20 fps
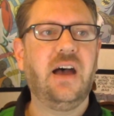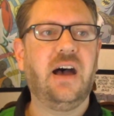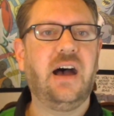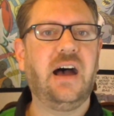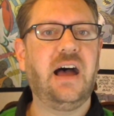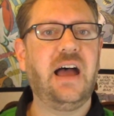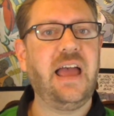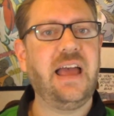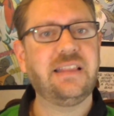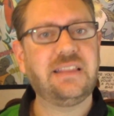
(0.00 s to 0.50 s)

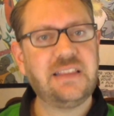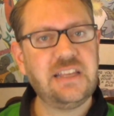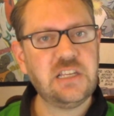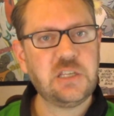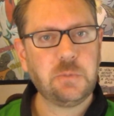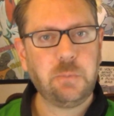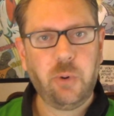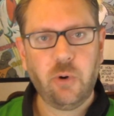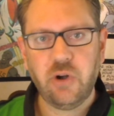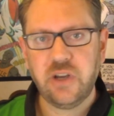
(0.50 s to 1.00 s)
At this
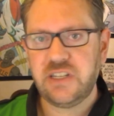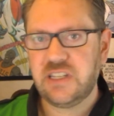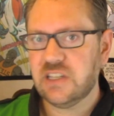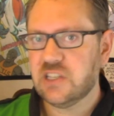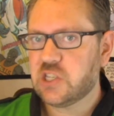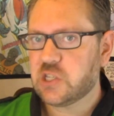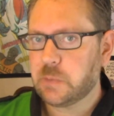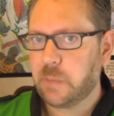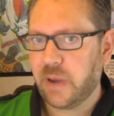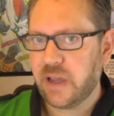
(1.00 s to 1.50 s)
point in
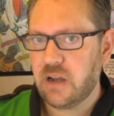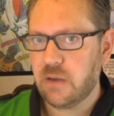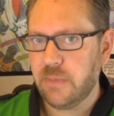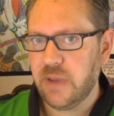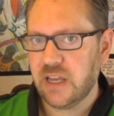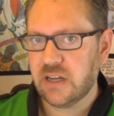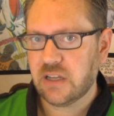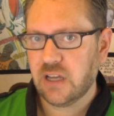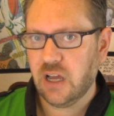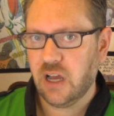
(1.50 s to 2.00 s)

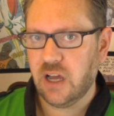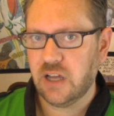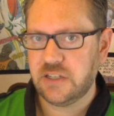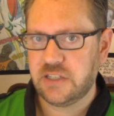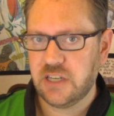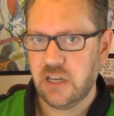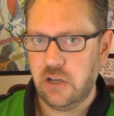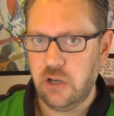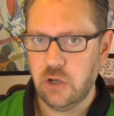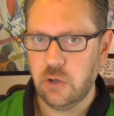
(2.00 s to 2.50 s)
Spider-Man
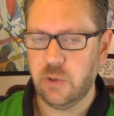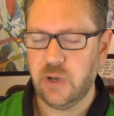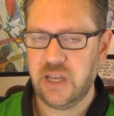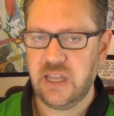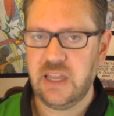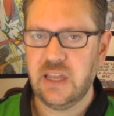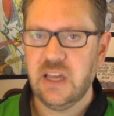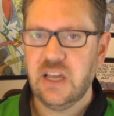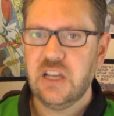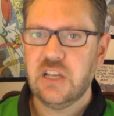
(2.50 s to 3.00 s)

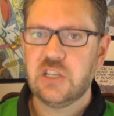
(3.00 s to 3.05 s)
continuity,